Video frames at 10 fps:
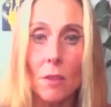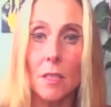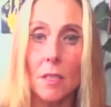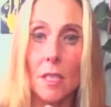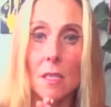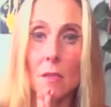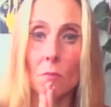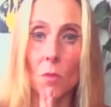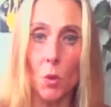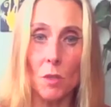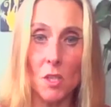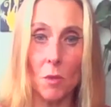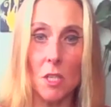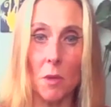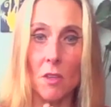about these mood
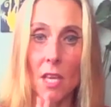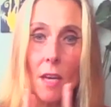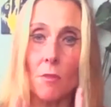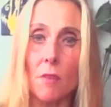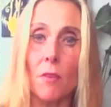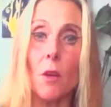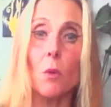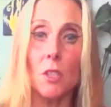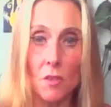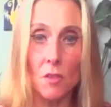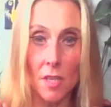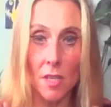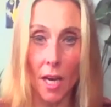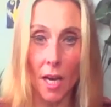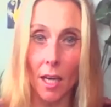swings, because everything what you're
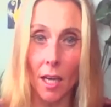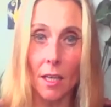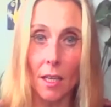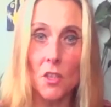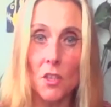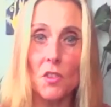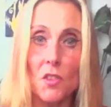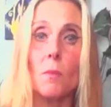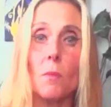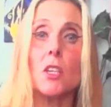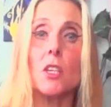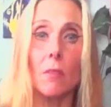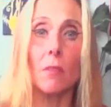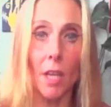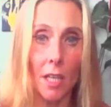saying, it is so much
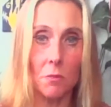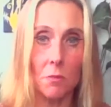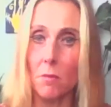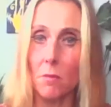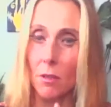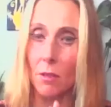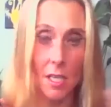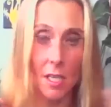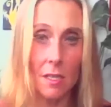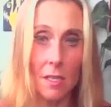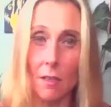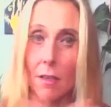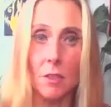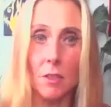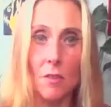connected. Probably Lucas has a
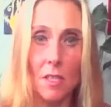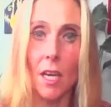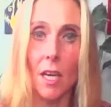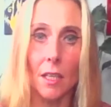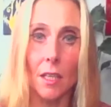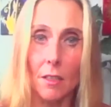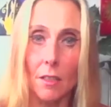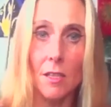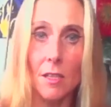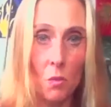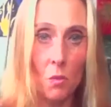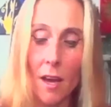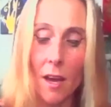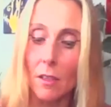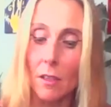lot to say here as
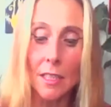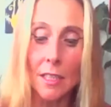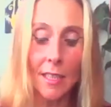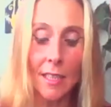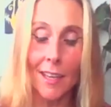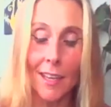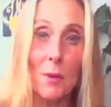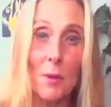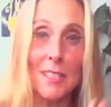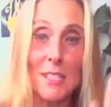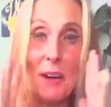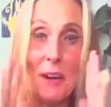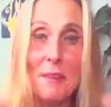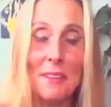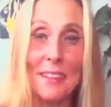well, and we just
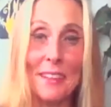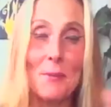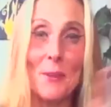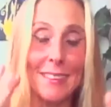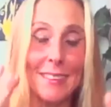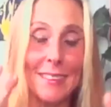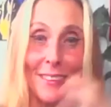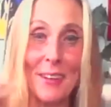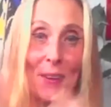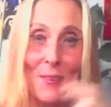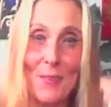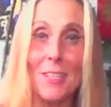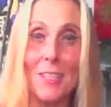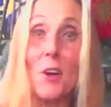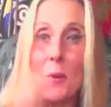probably would, you know,
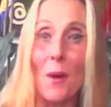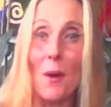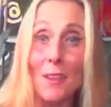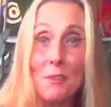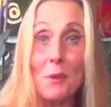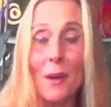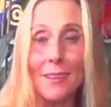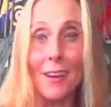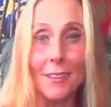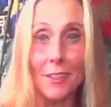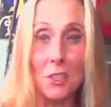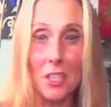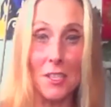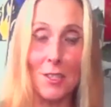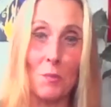talk one through another
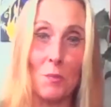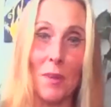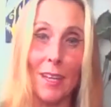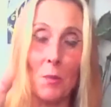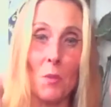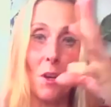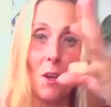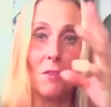just to make more of